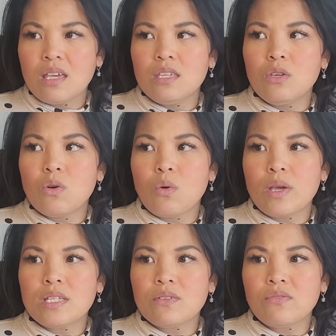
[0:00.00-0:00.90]
you're
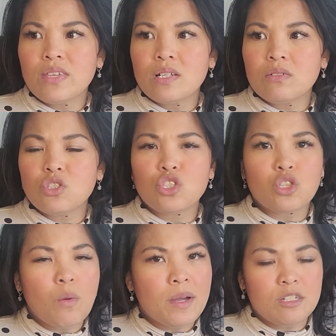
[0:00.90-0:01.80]
going to feel
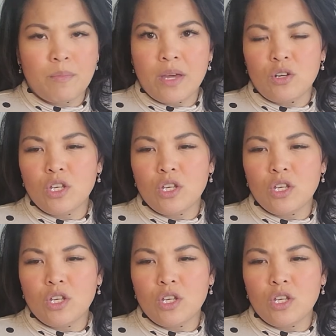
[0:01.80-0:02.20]
so much better.